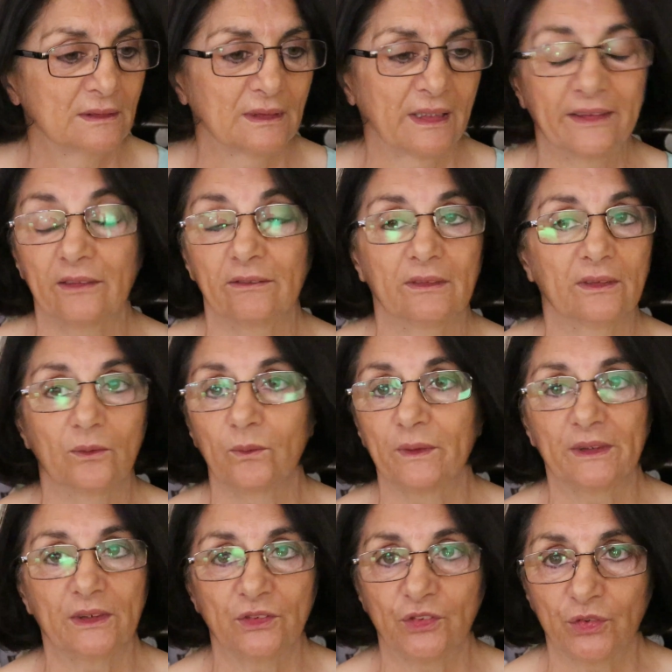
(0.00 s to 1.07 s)
I don't know
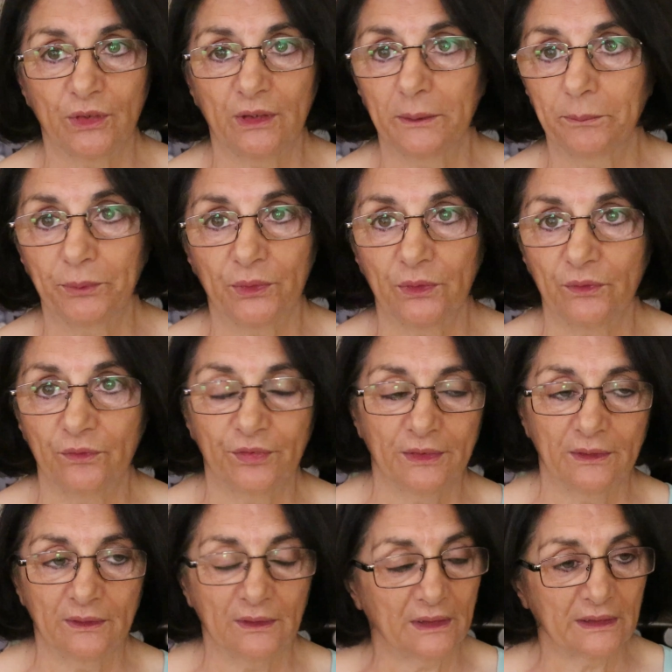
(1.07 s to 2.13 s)
what he's trying to prove.
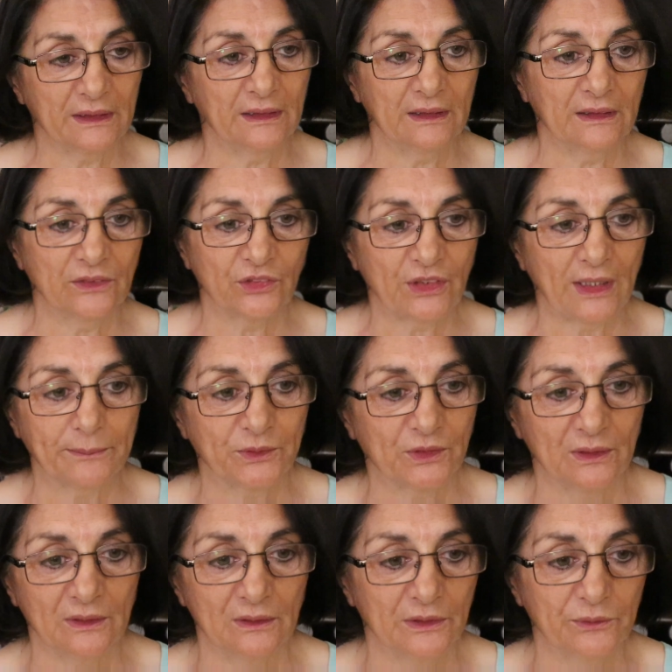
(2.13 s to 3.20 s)
Like, it is
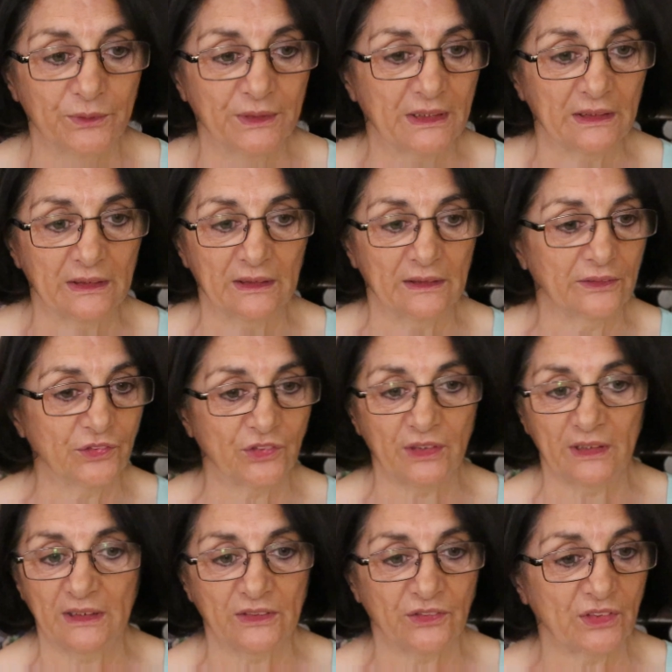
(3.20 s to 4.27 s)
absolutely ridiculous.
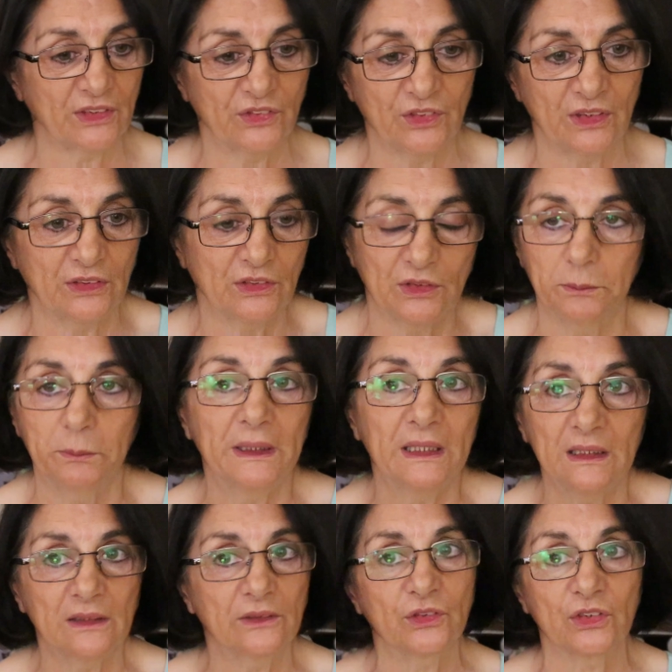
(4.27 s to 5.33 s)
And as I say, to
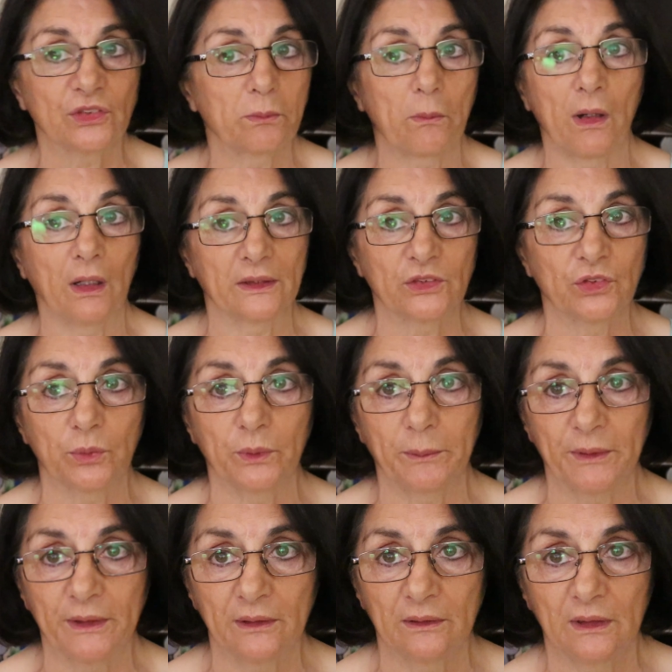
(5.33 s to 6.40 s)
me, it just mocks
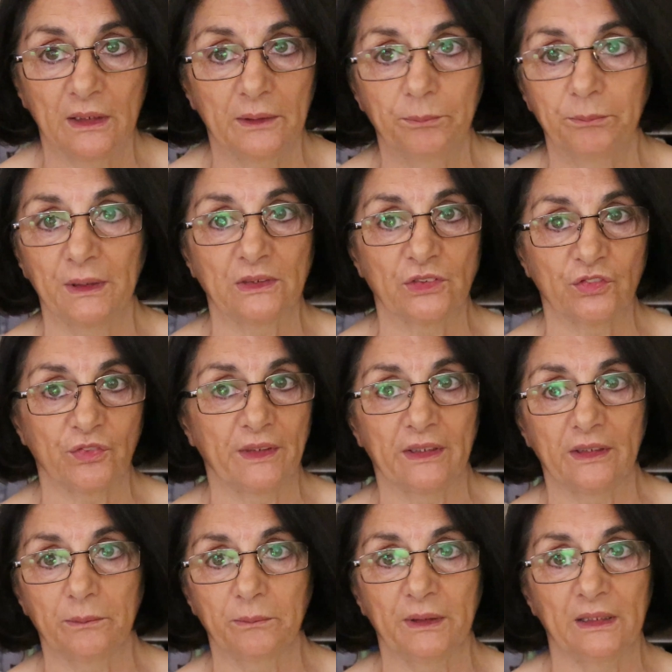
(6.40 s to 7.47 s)
women. It makes
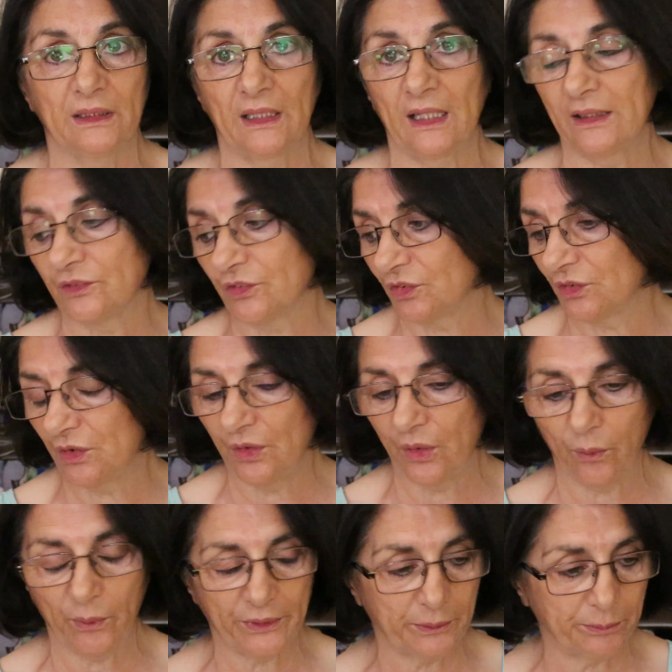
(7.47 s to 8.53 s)
fun of them. It has
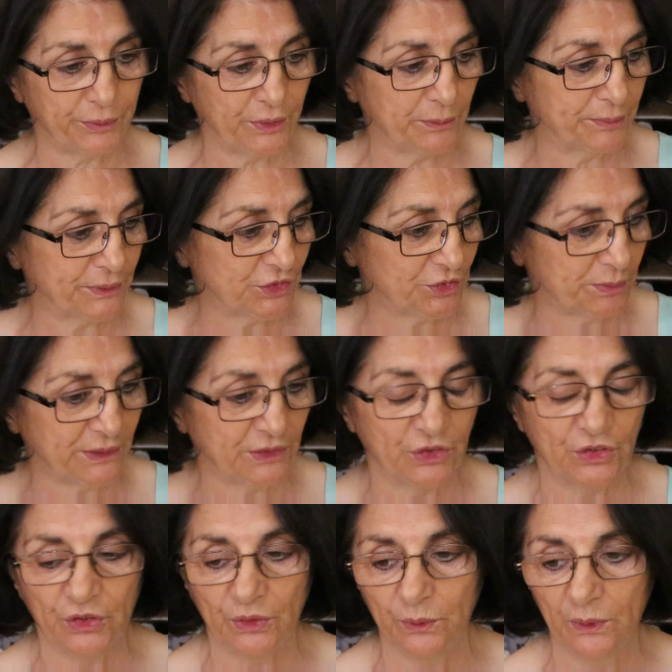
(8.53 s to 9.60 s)
no other purpose
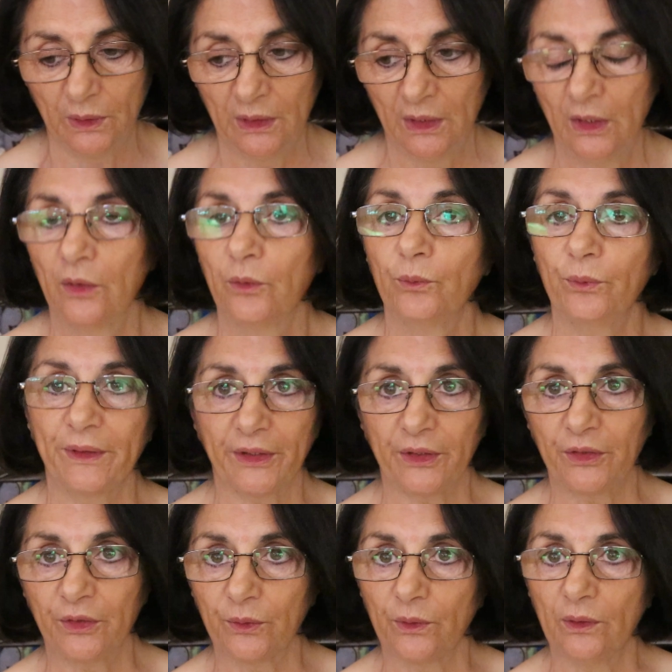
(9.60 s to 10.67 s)
but to
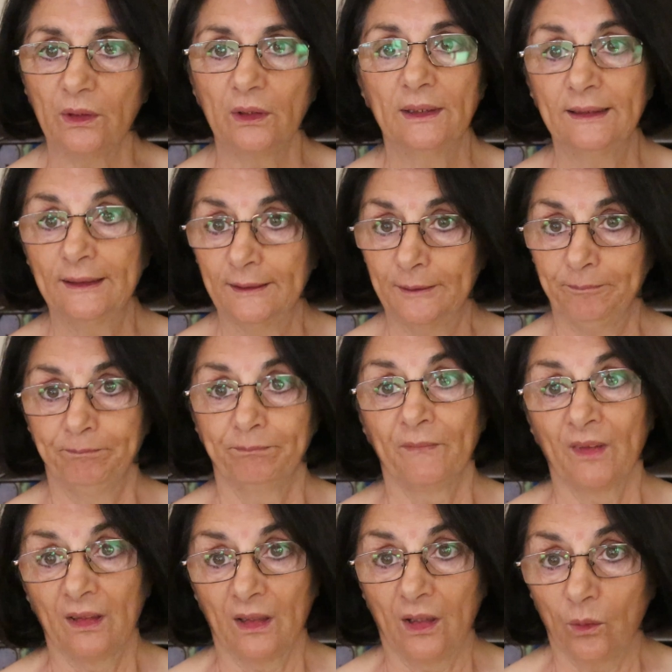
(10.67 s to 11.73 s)
ridicule
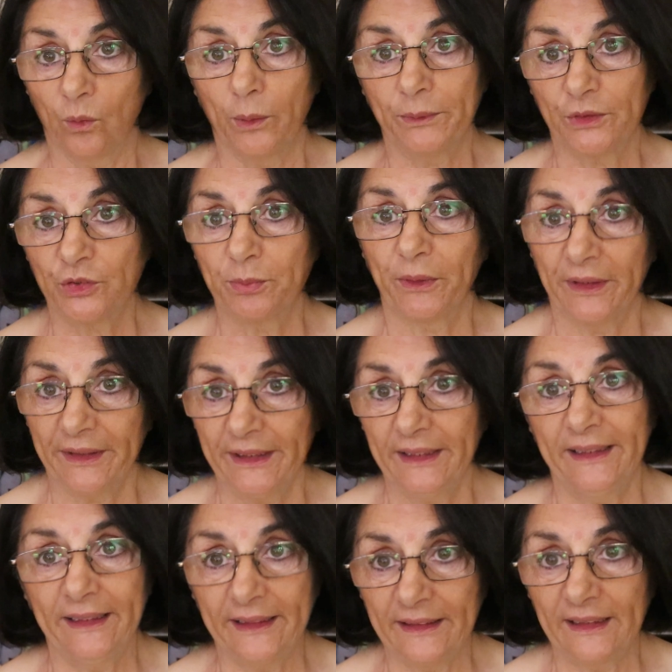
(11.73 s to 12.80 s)
a woman's
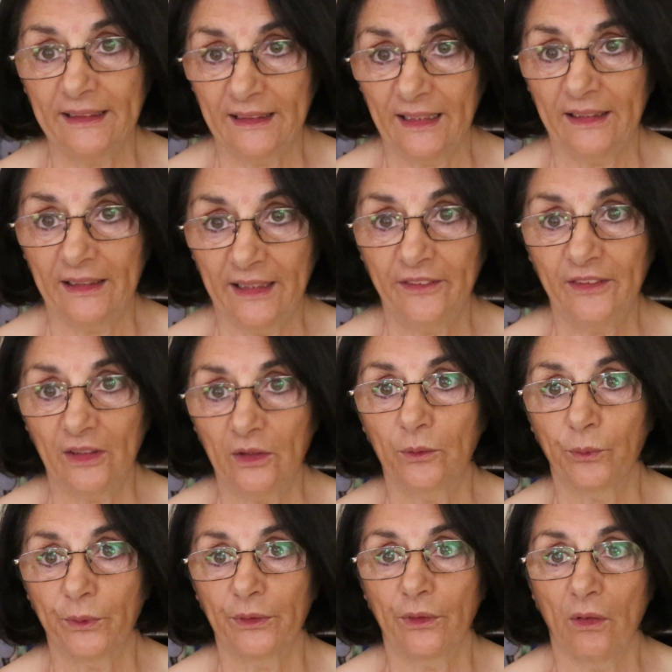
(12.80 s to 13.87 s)
body, and I
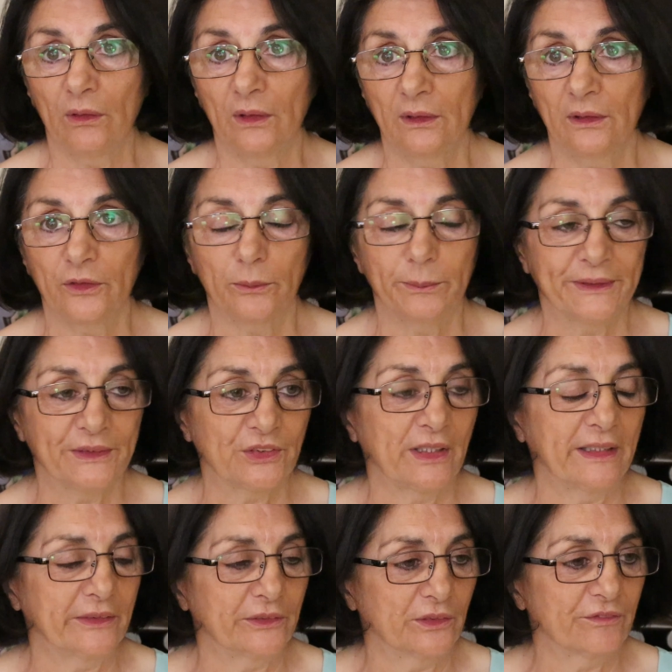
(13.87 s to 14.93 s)
think we're all a little bit
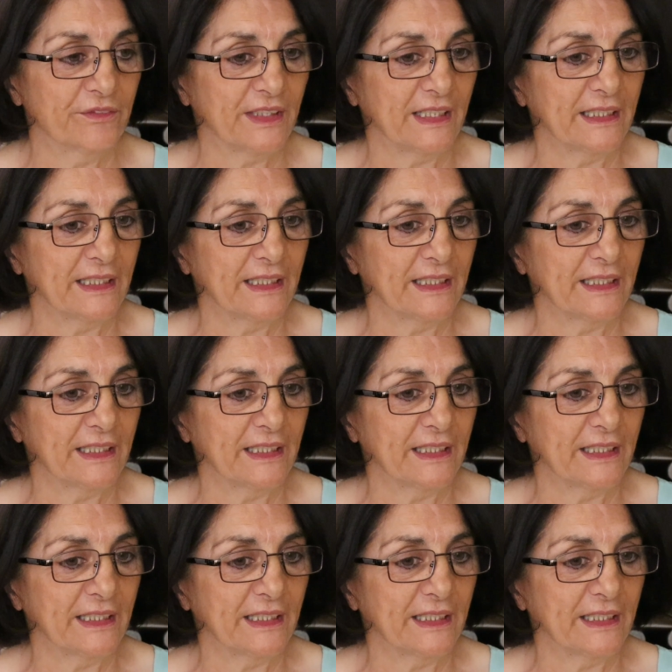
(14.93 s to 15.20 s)
tired of